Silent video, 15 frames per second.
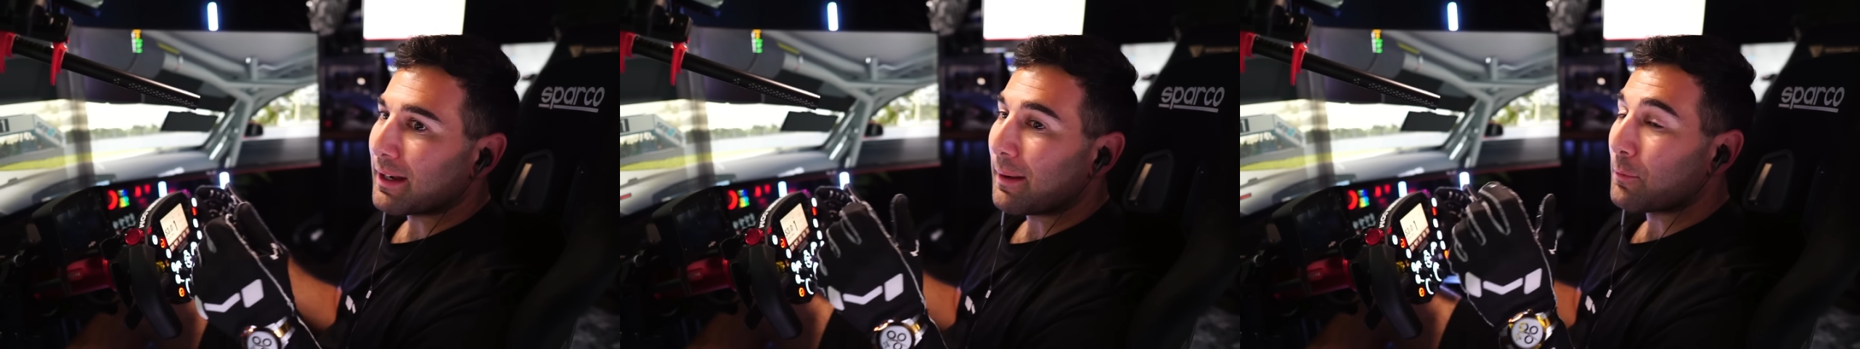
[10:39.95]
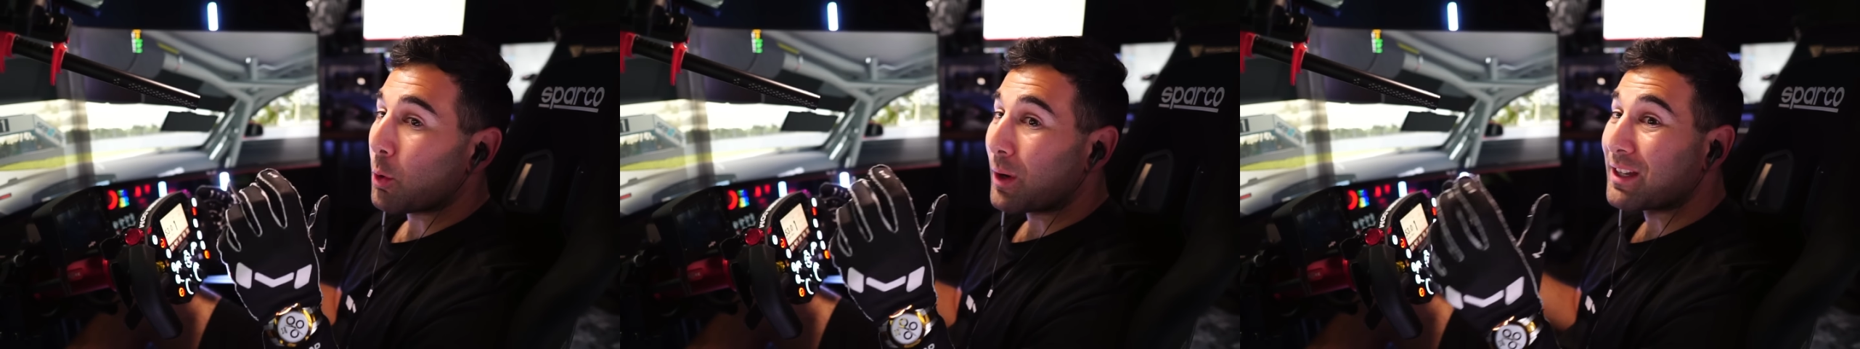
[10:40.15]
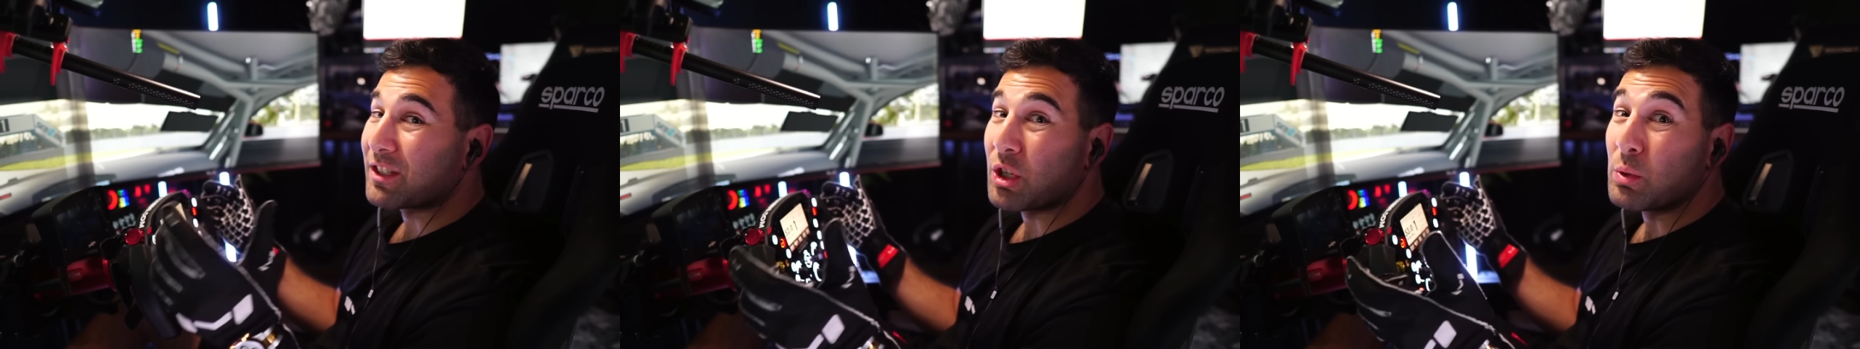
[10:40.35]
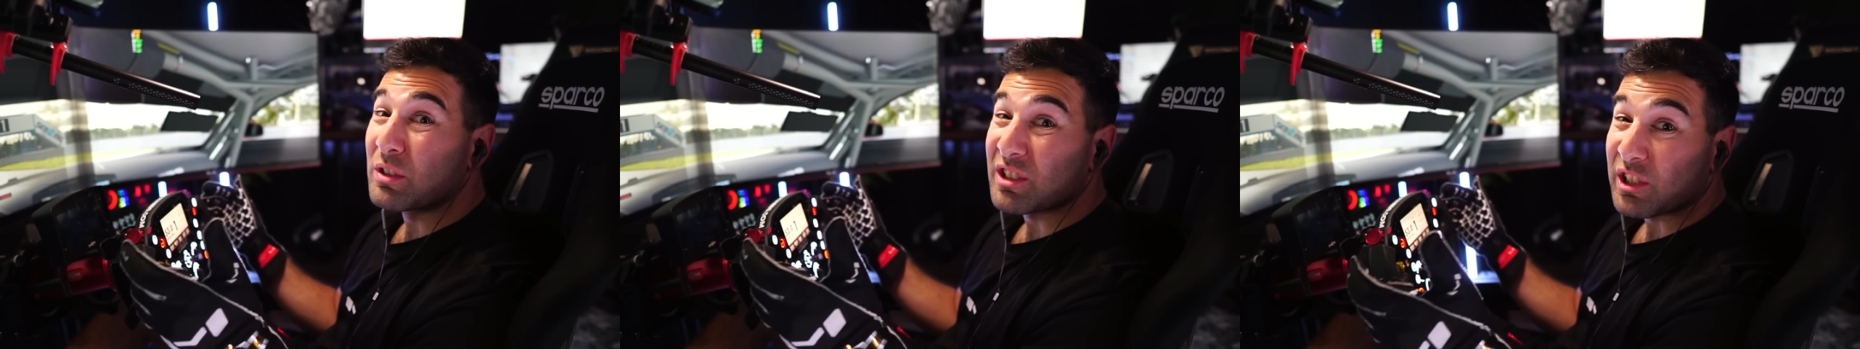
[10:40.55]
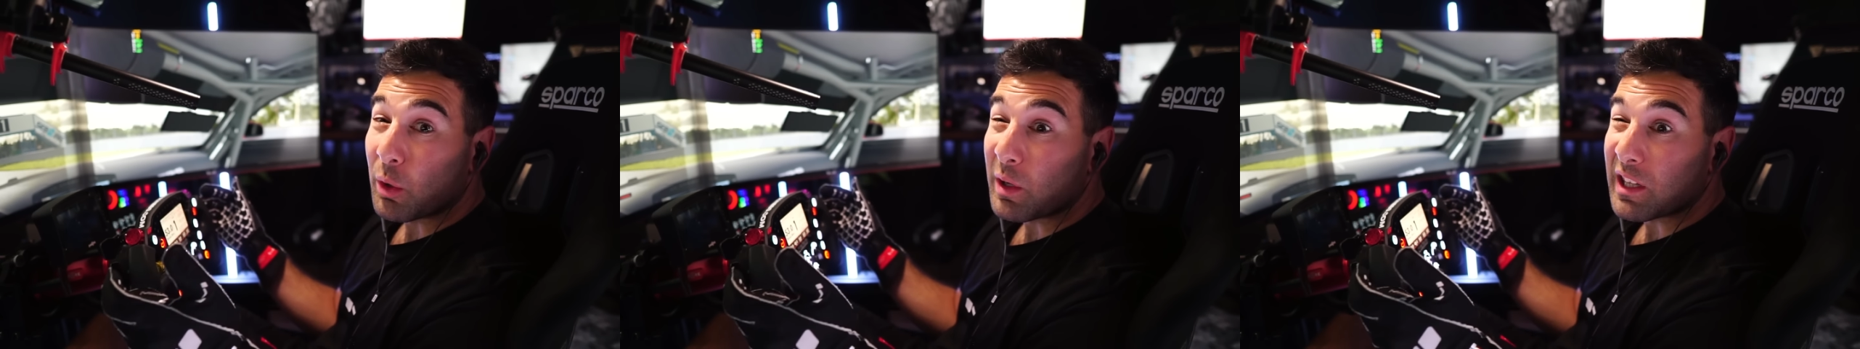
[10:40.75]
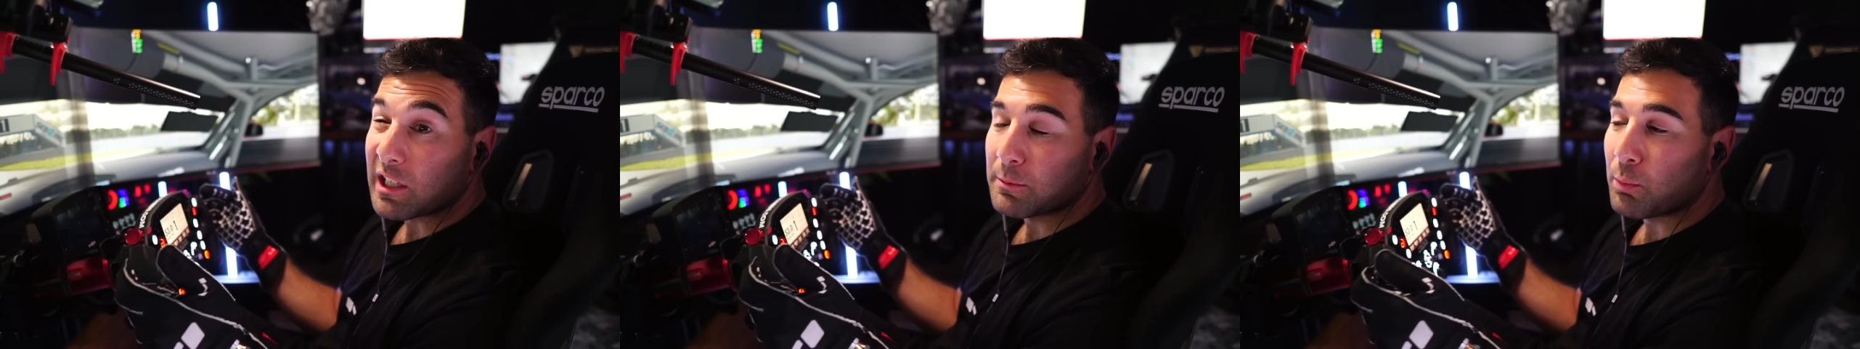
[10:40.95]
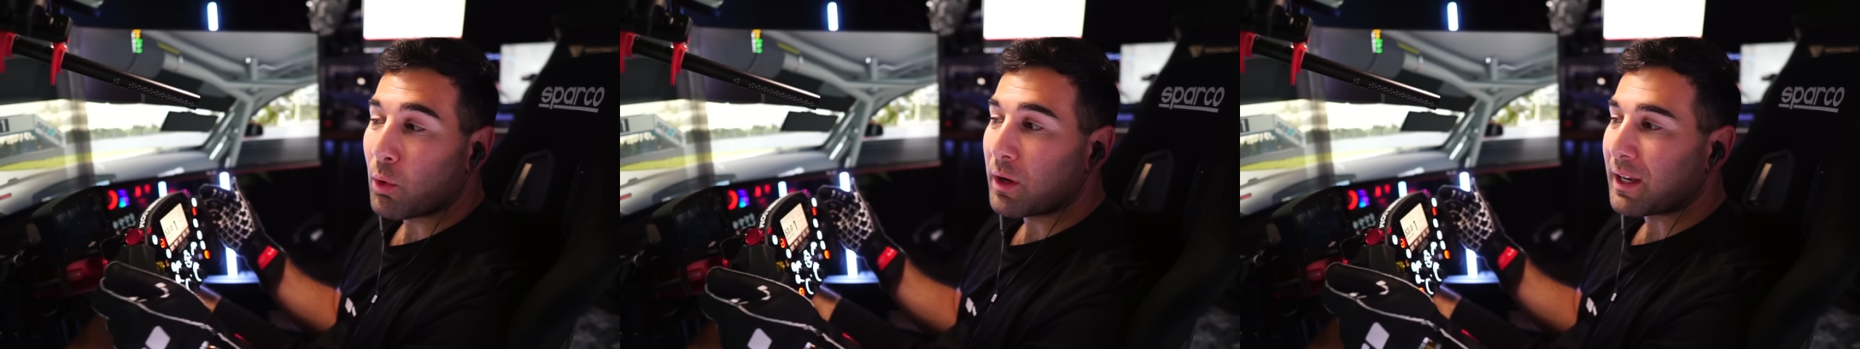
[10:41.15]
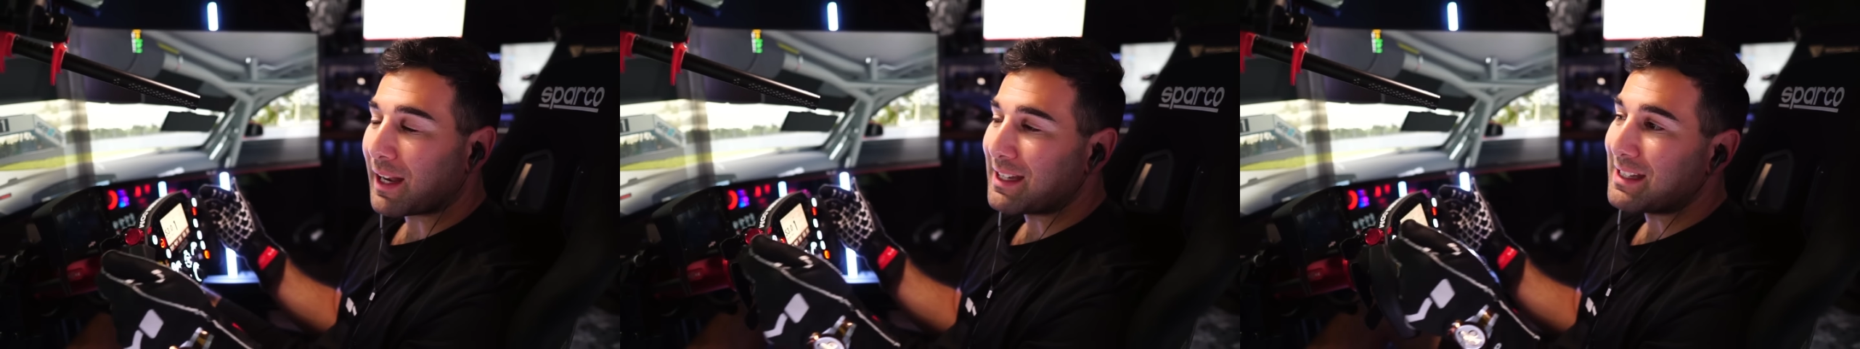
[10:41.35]
I'm going too slow at this
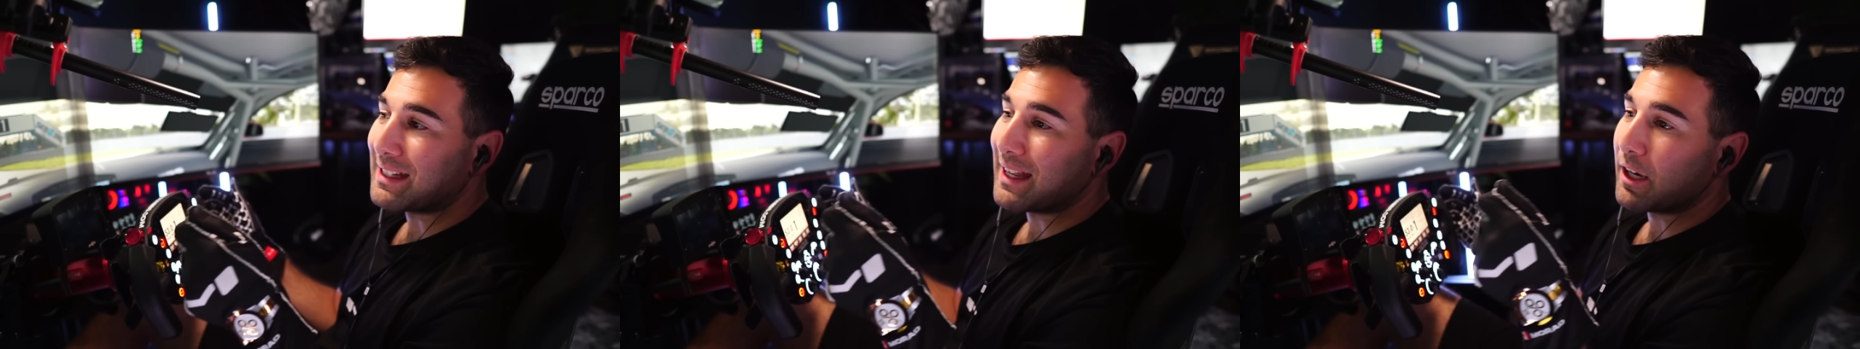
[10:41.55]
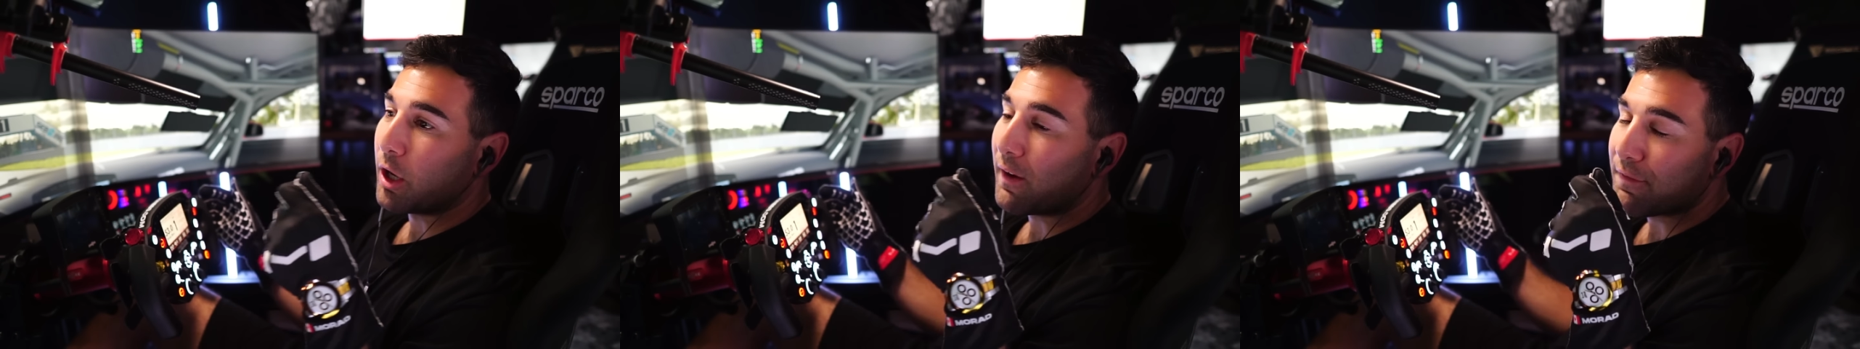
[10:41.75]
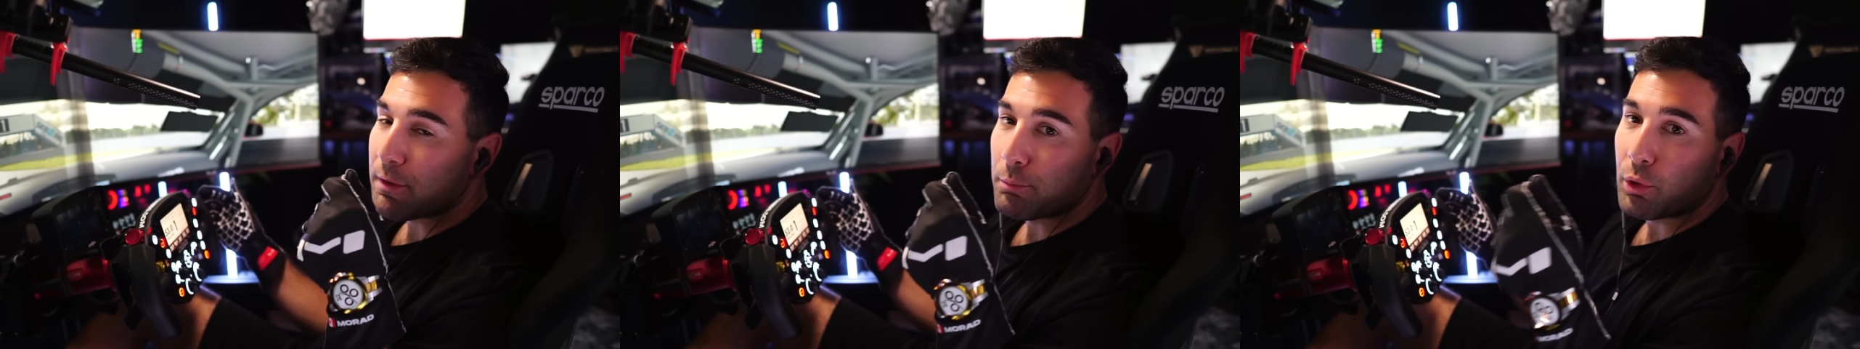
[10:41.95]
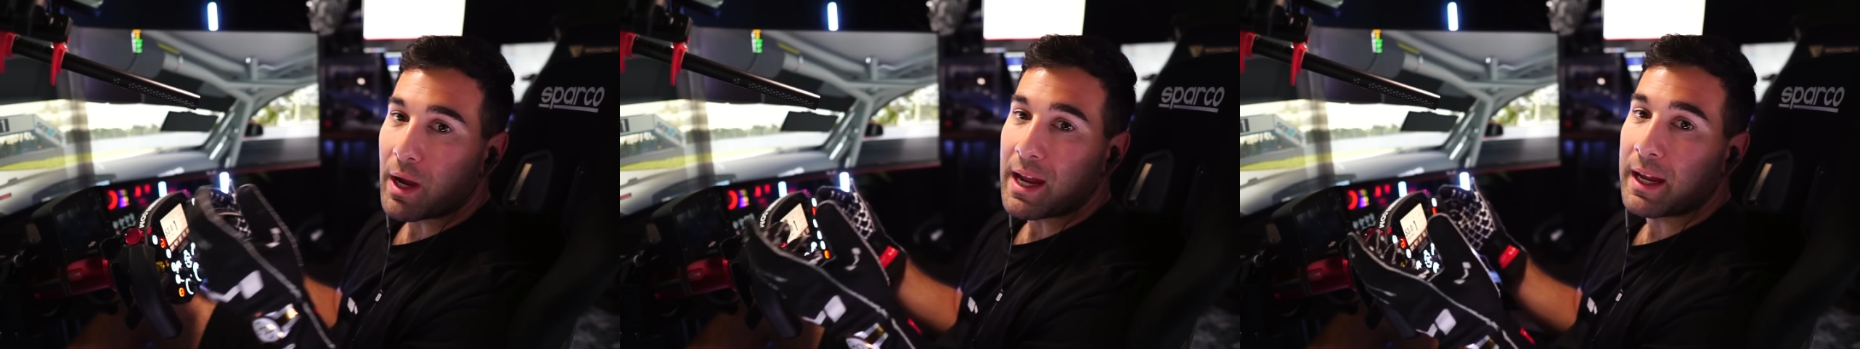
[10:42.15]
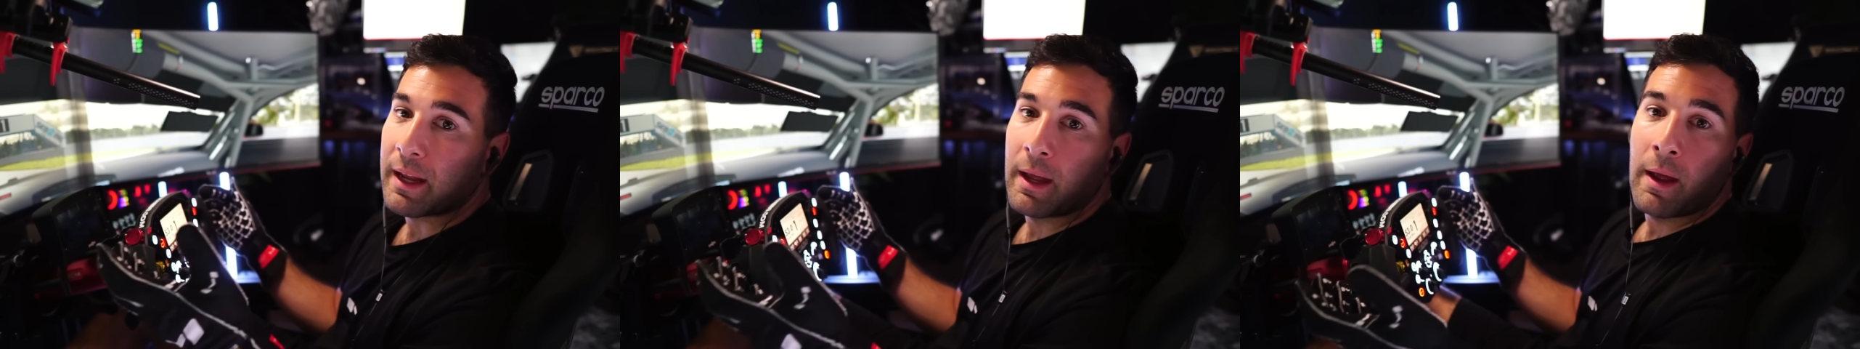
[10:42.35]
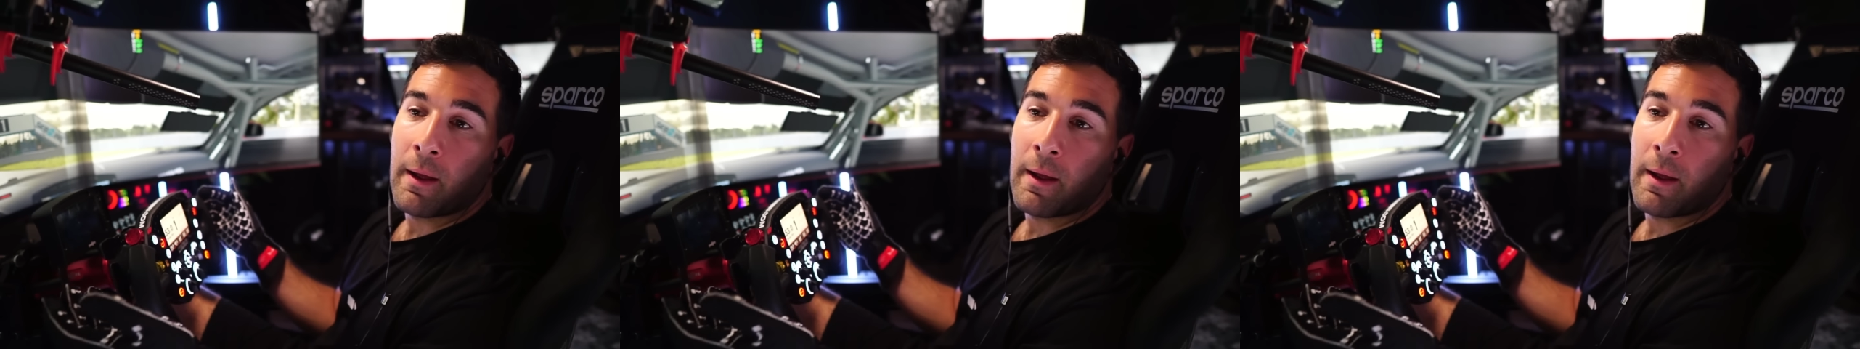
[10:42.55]
point, I need to get off the brake,